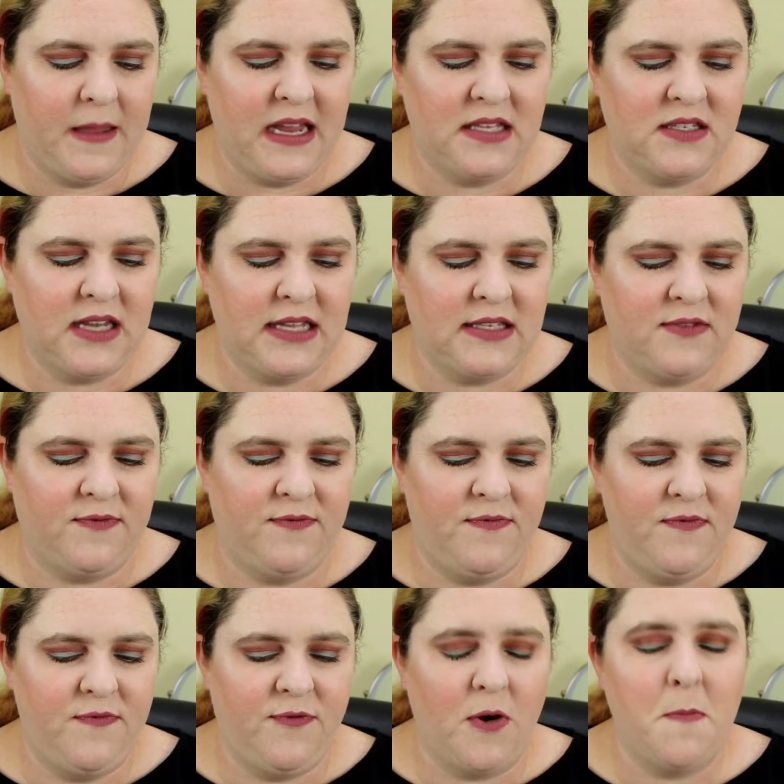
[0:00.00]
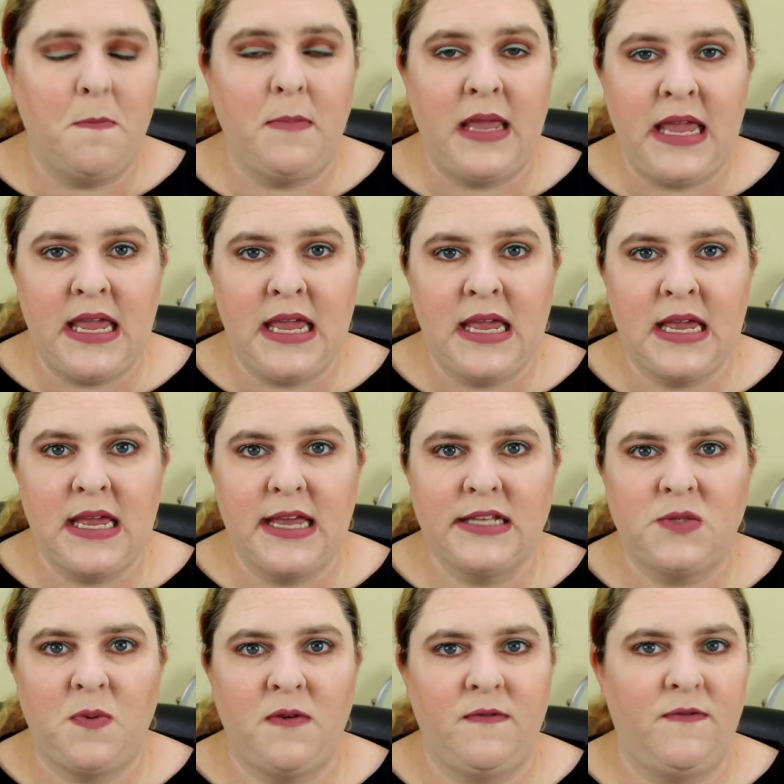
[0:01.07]
It's for me,
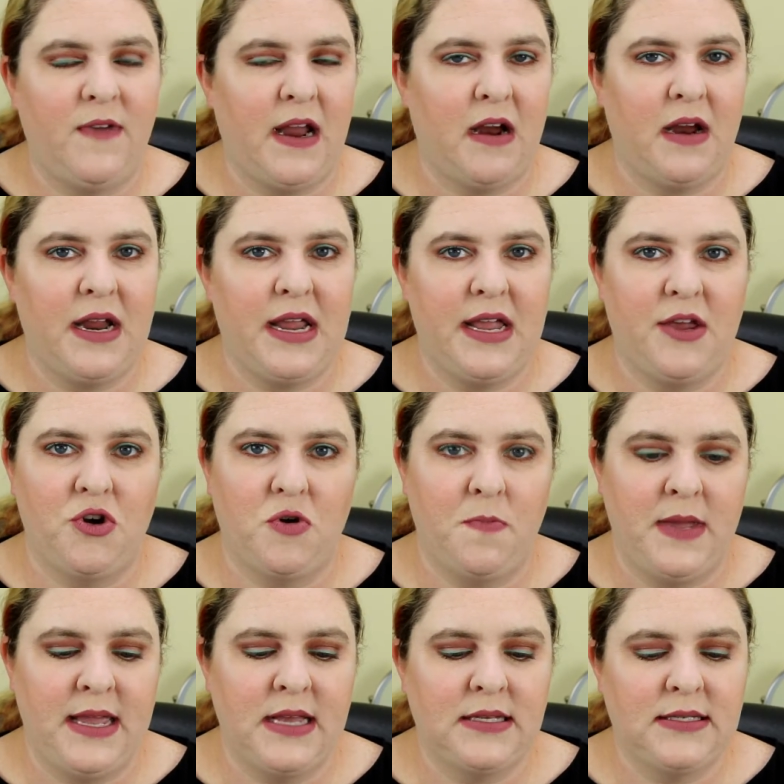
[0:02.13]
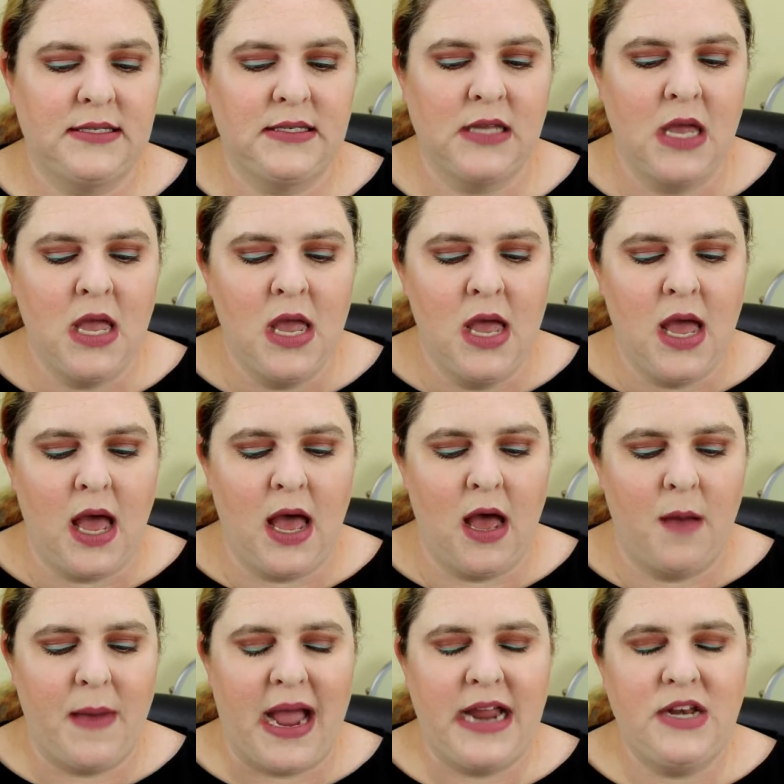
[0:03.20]
it's been very hit or miss.
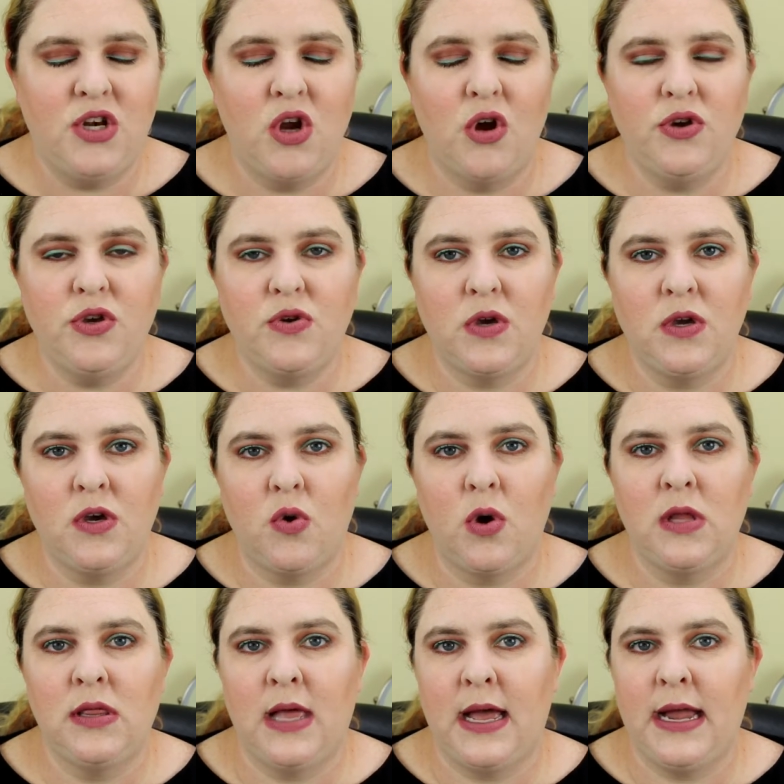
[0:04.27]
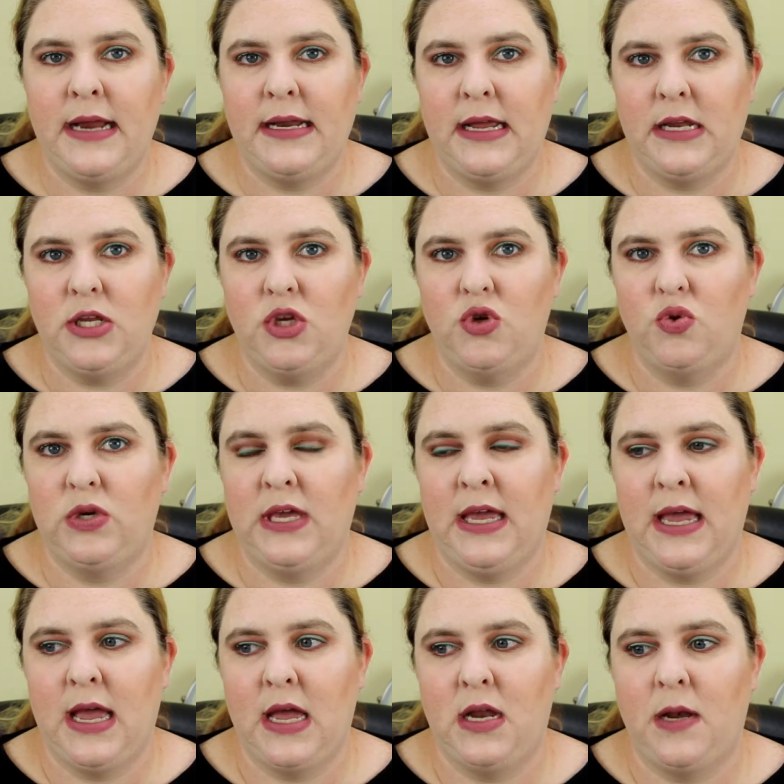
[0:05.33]
I know you can go online and you
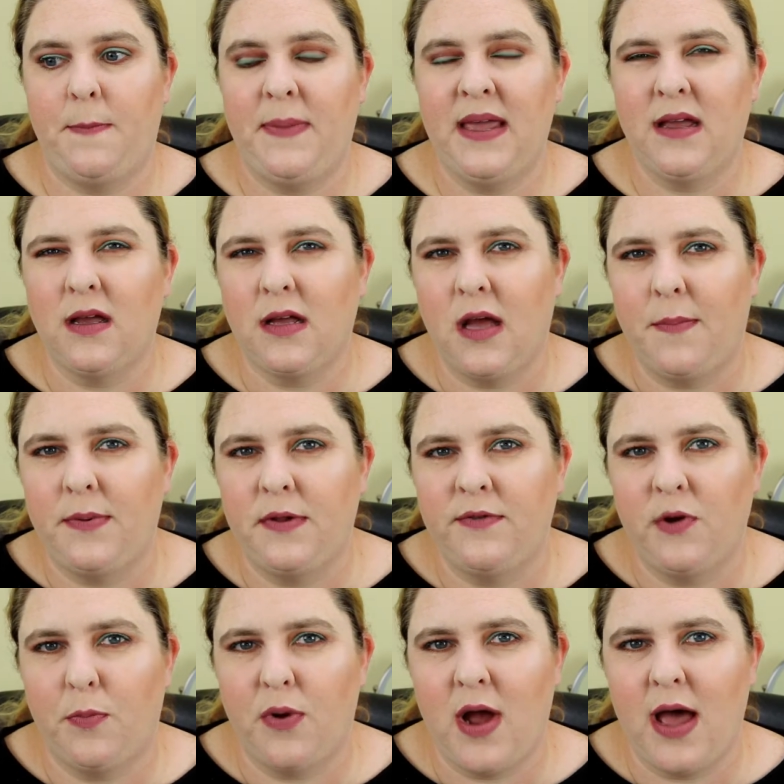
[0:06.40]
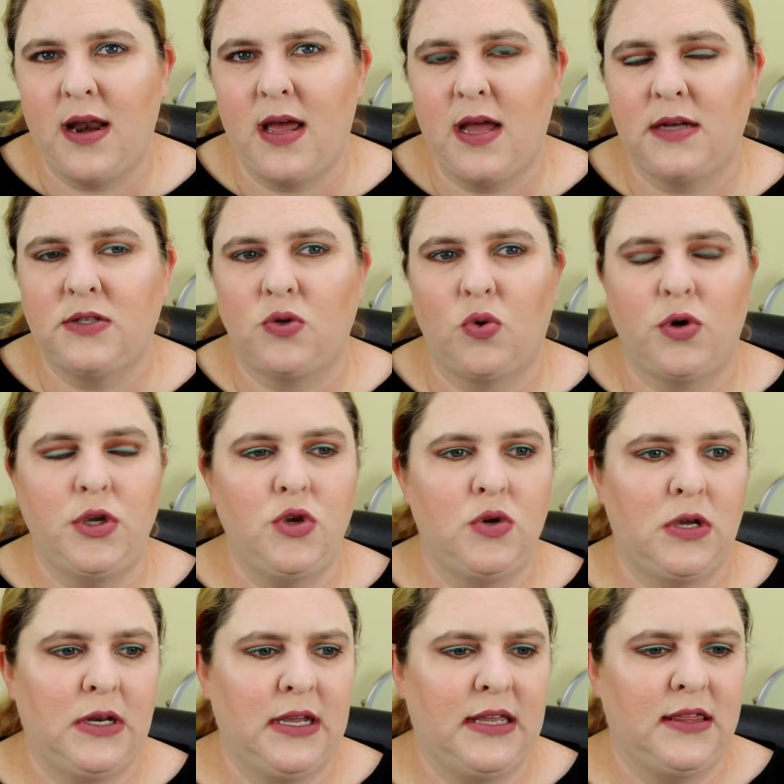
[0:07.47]
can pick a couple of your products, or you
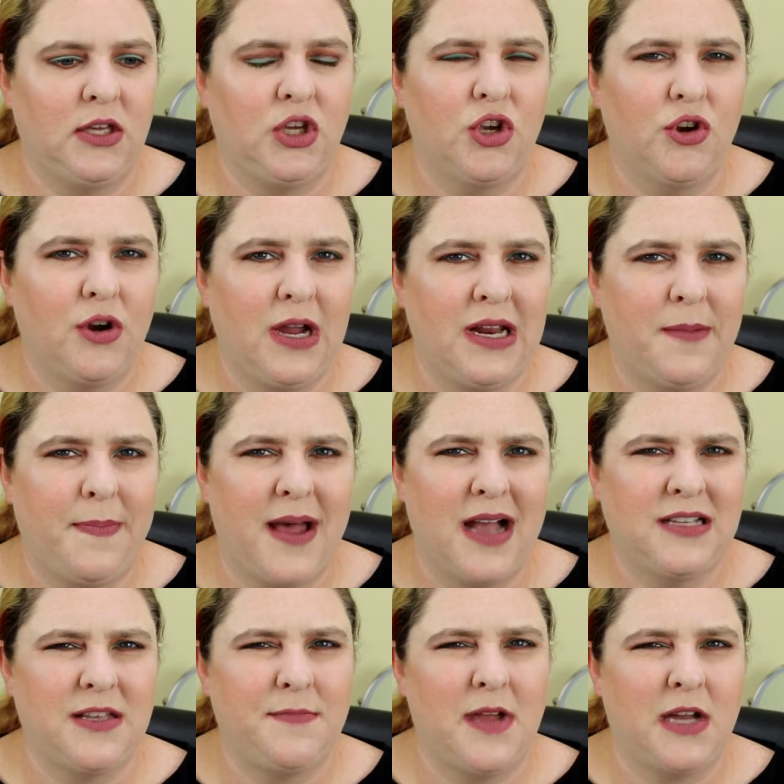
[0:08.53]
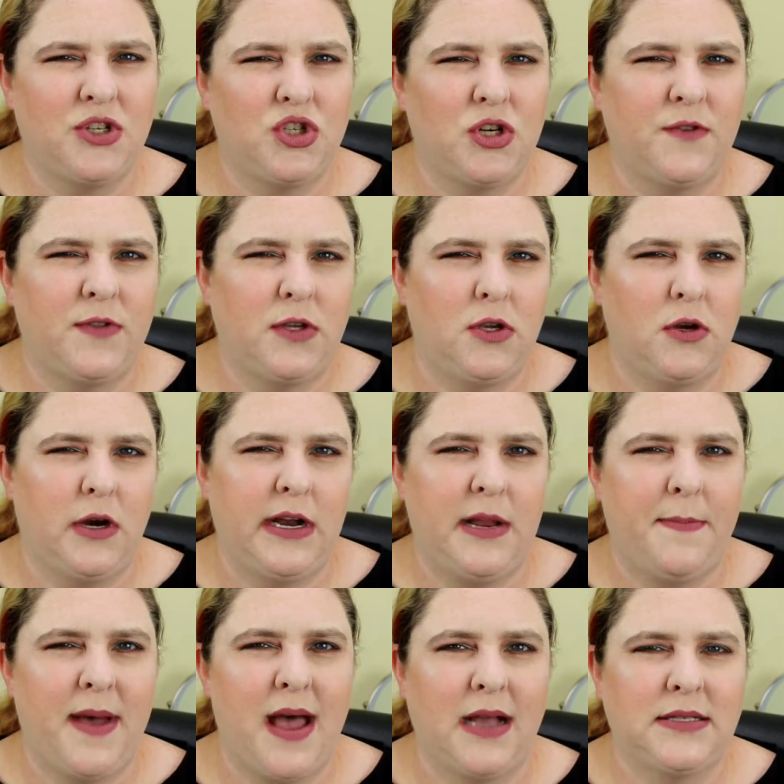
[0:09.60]
can get the curated box. I'm not sure if the
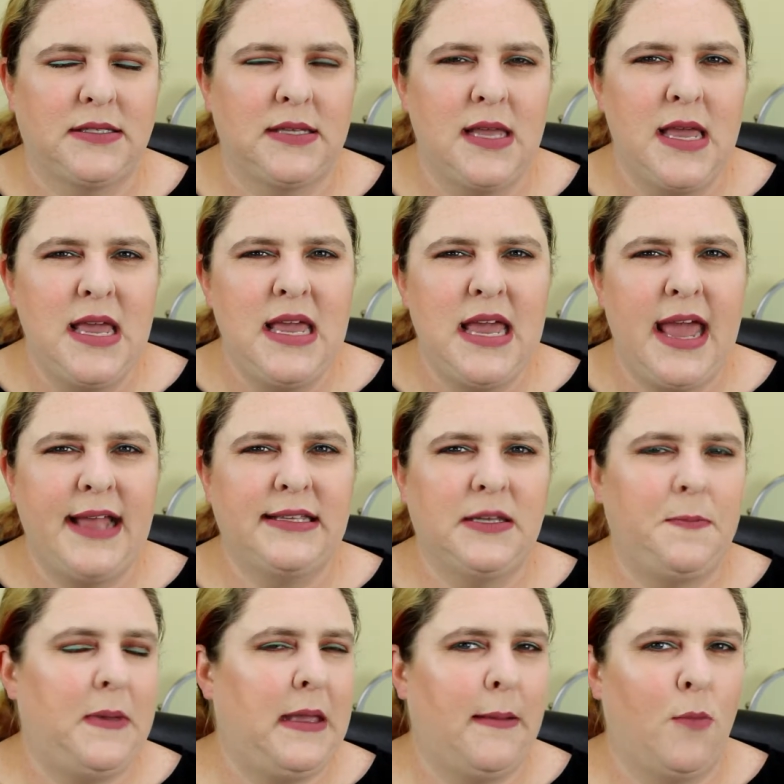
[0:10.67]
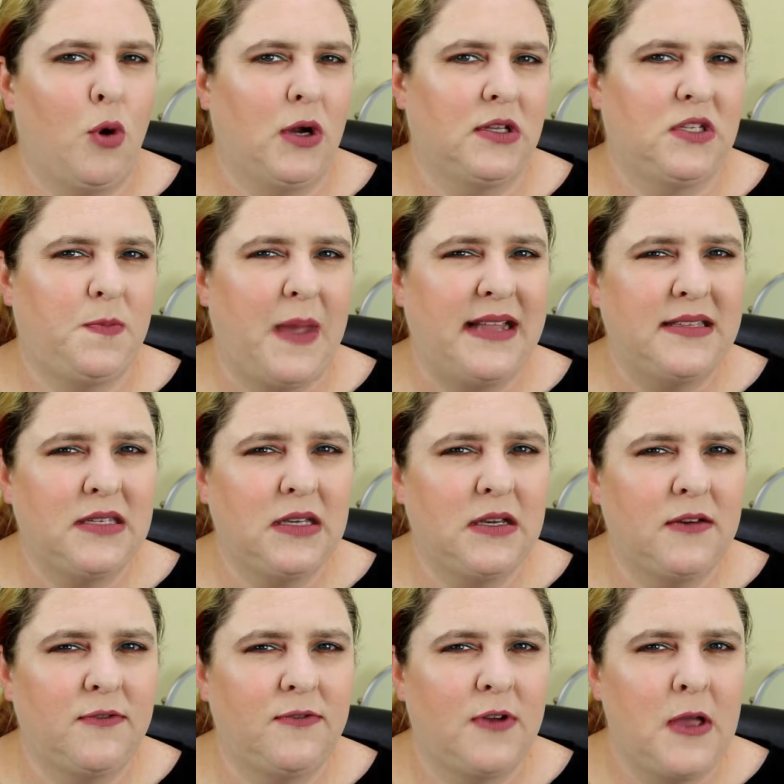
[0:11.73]
curated box ends up being more
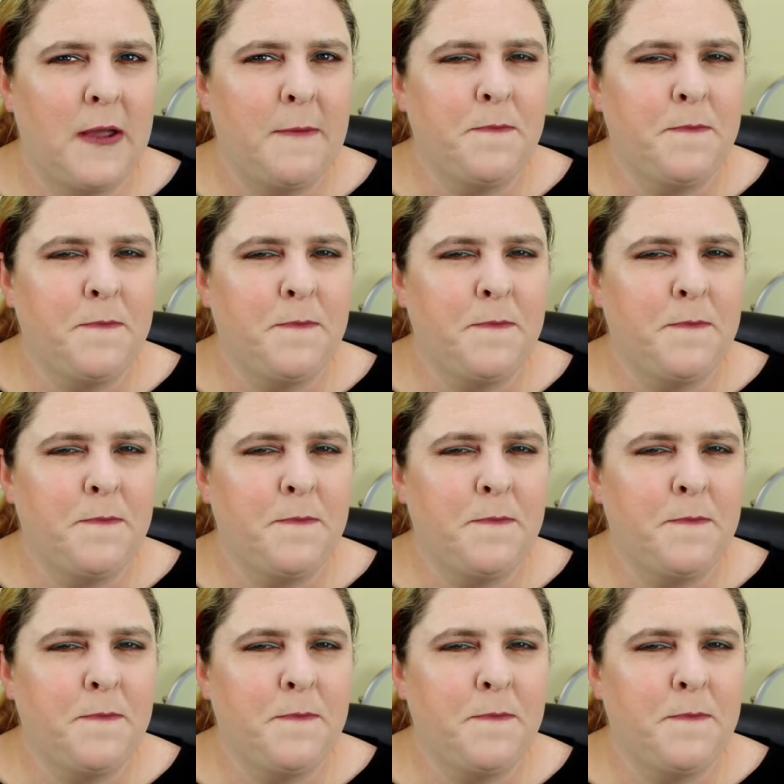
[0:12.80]
expensive.